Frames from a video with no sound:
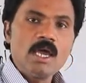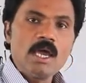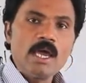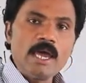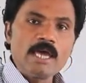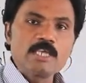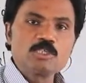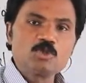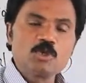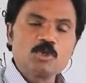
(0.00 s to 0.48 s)

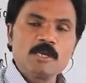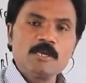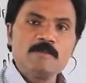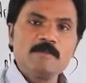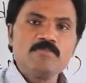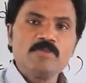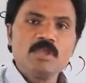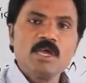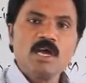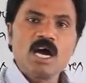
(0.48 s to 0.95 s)

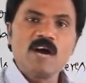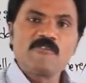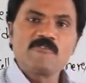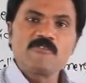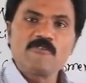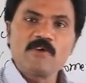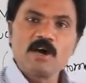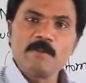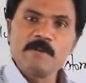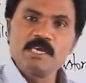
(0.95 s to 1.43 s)
Actually
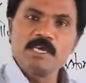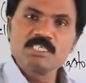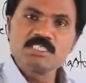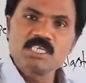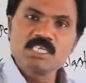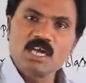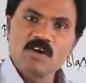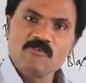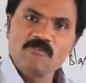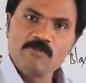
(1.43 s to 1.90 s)
after
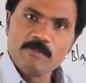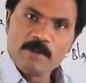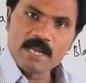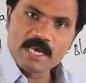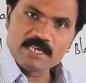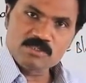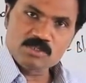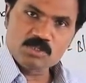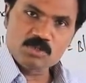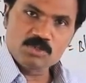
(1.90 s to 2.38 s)
formation of
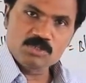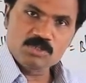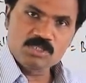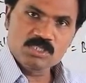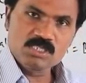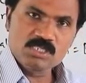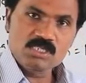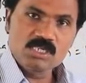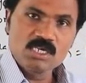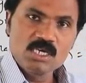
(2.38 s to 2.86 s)

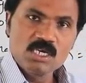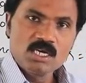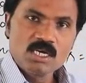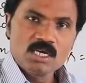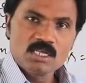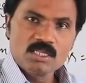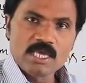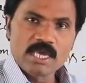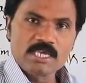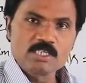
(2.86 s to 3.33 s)
blastocyst,
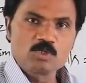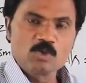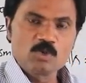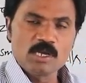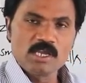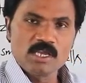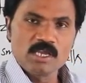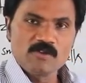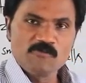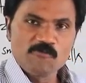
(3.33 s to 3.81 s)

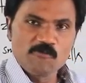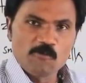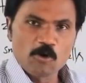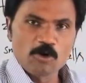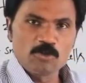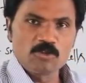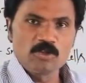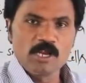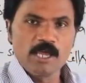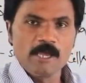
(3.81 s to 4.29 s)
actually in
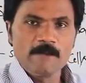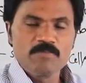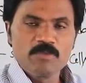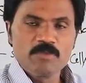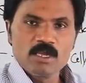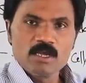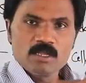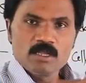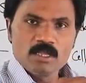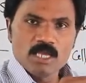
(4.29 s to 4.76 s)
4th
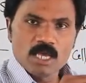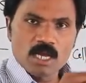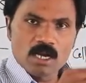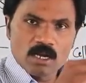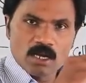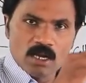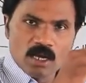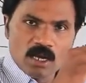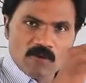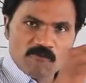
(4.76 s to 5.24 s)
day,
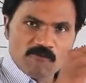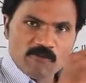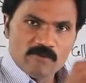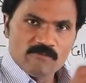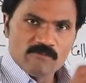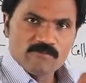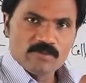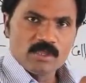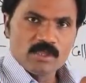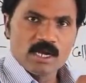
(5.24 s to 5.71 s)
then
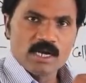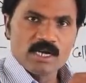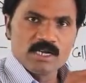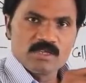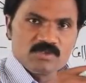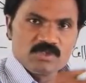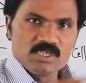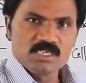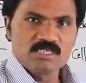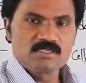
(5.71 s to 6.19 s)
5th and
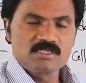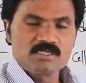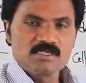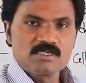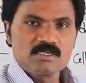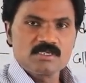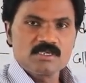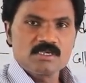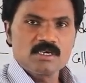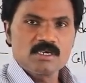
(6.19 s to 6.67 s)

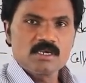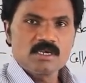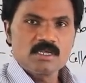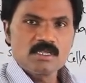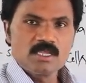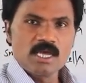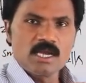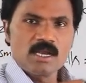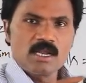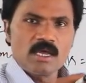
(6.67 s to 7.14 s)
6th,
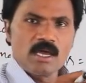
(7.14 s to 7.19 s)
then